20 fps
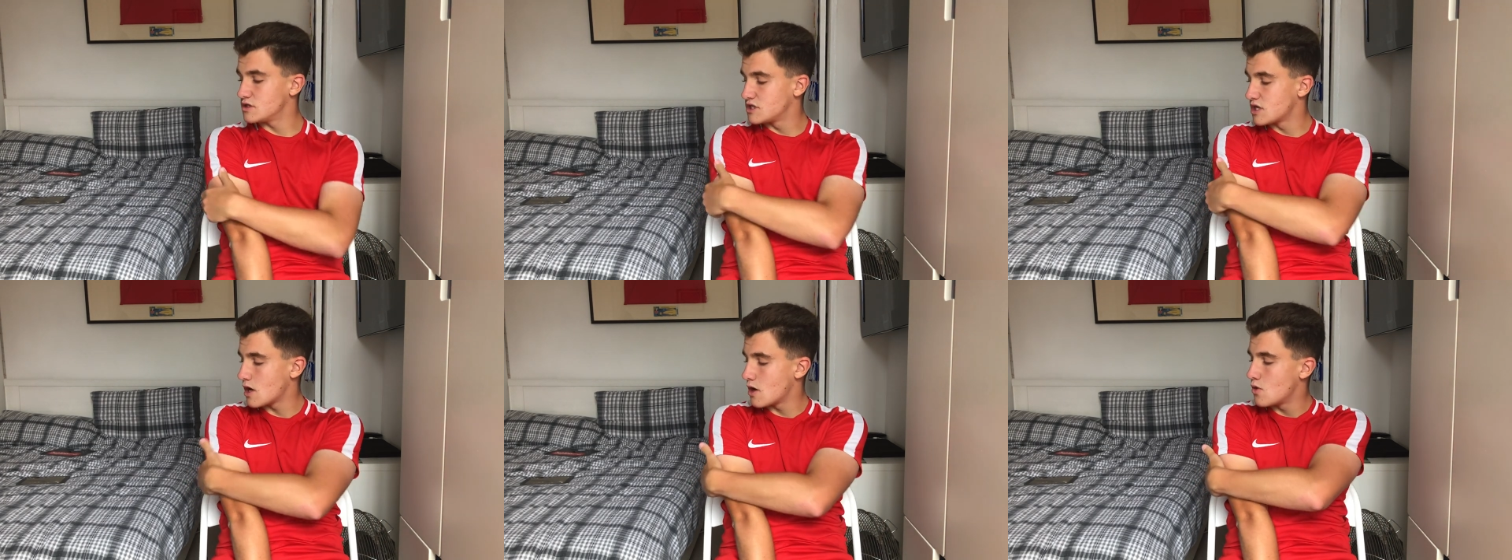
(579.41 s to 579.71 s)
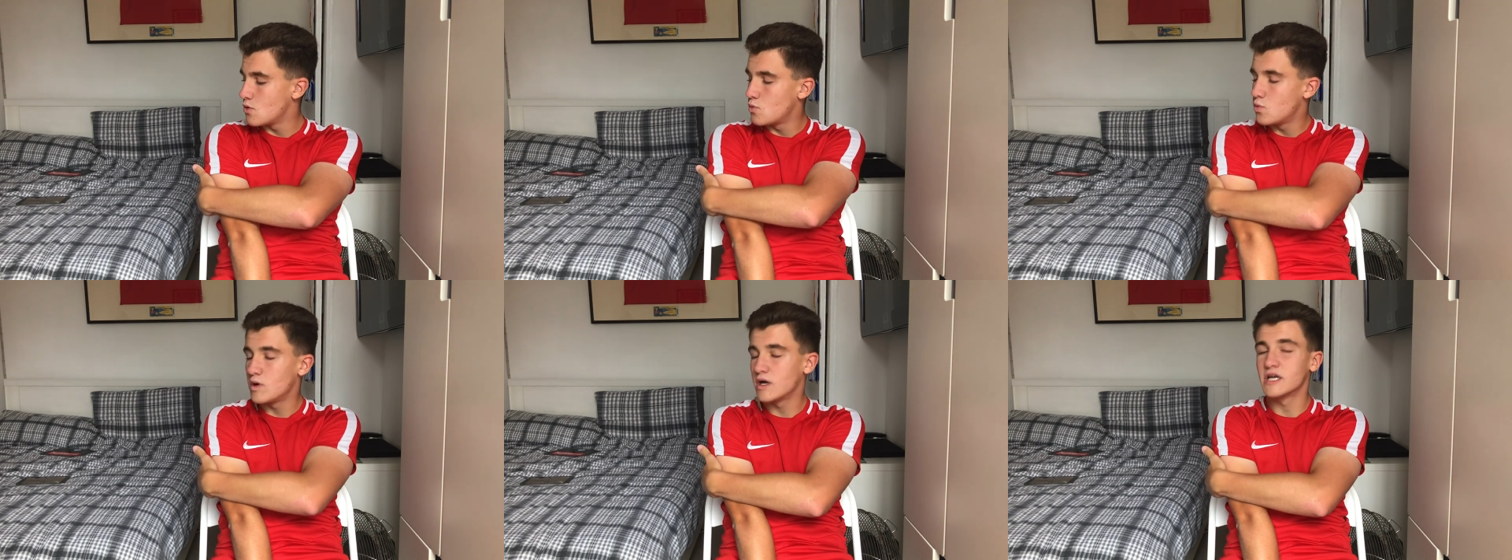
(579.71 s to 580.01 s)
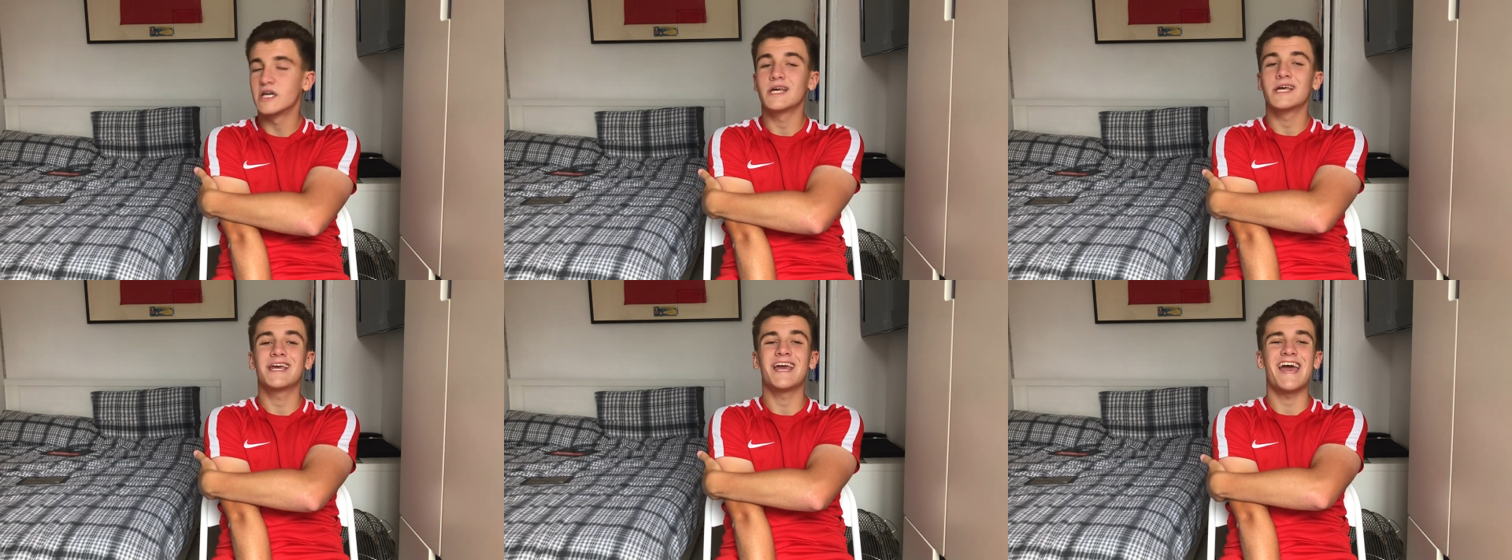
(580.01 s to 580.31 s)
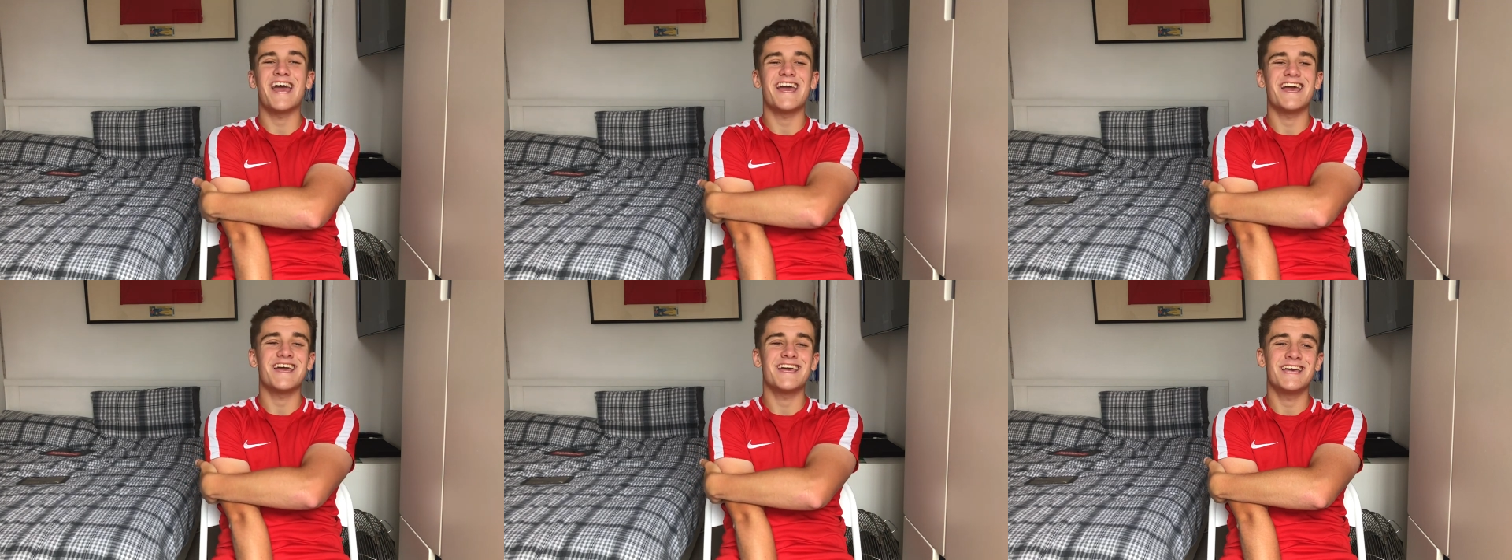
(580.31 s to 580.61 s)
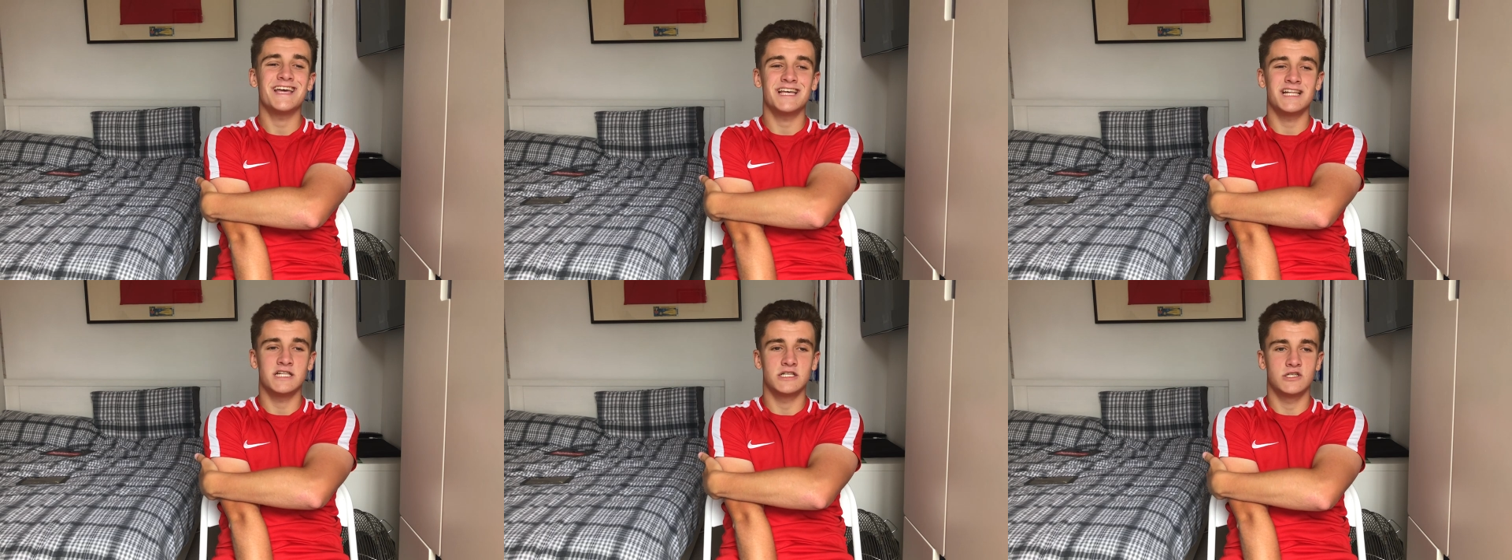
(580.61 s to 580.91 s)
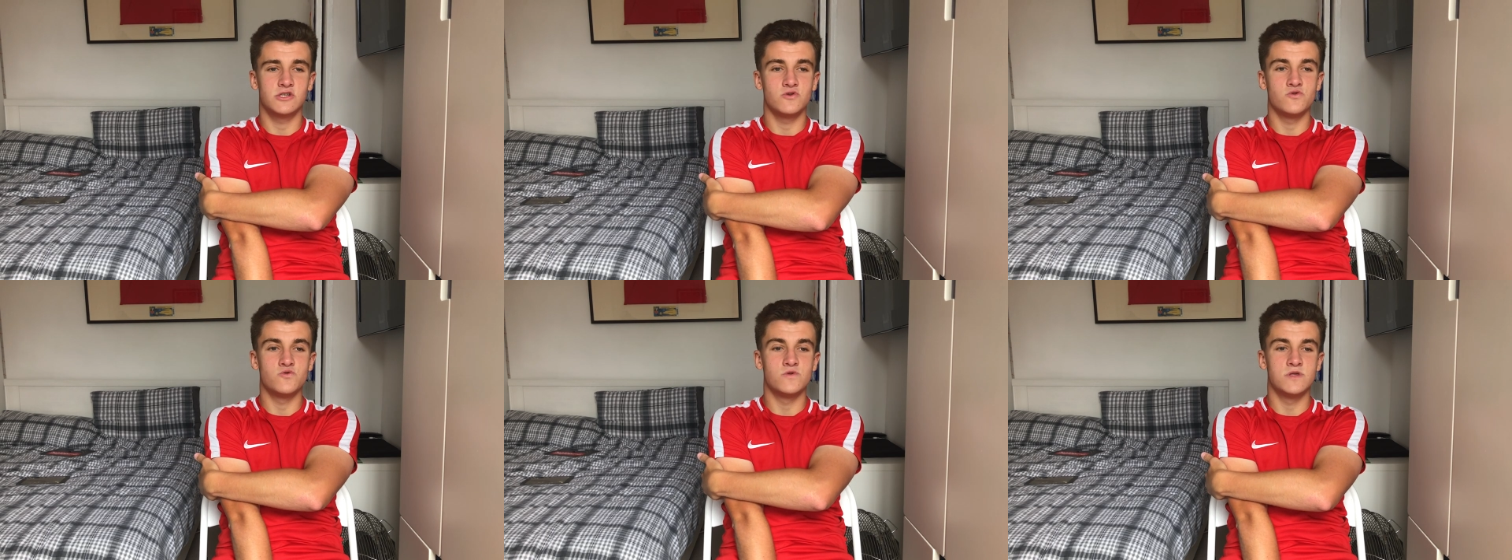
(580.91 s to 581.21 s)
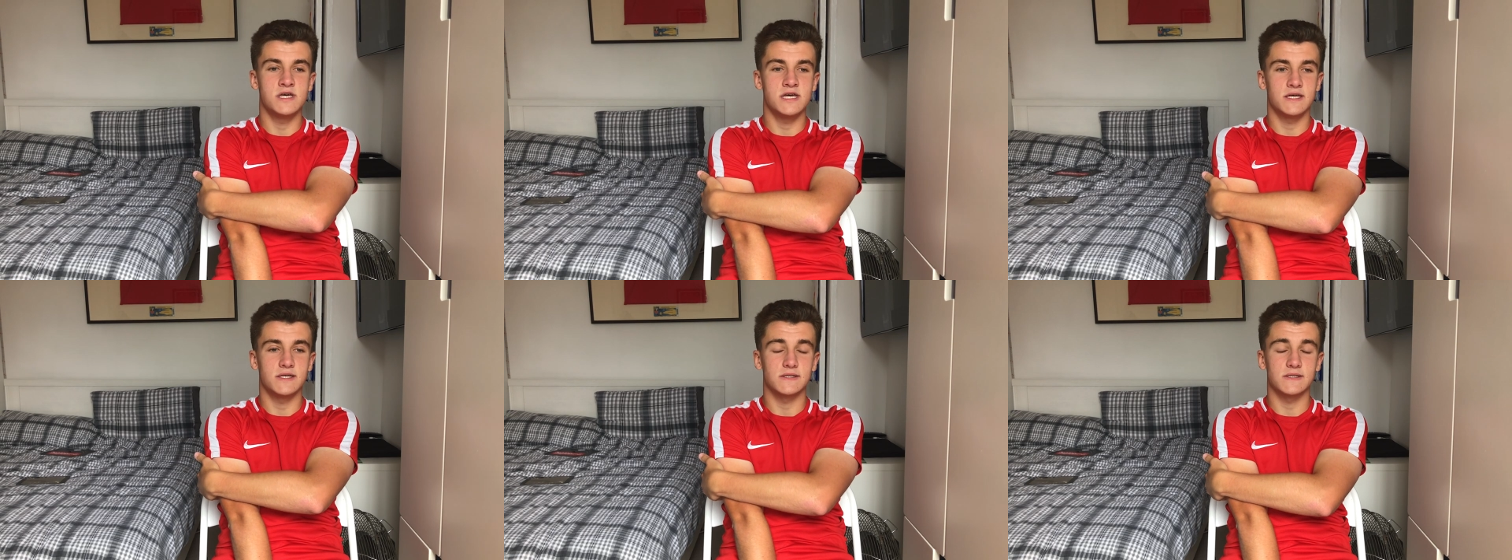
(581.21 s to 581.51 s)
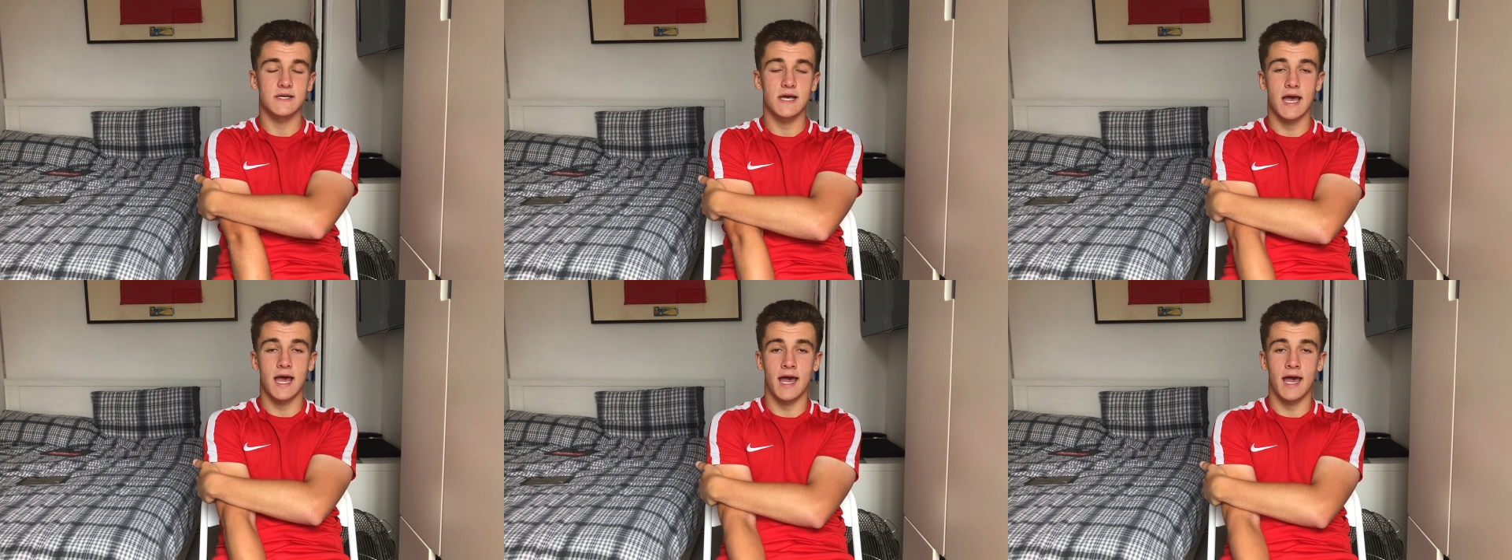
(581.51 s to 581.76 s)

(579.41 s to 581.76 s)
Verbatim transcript: So we're going to get into this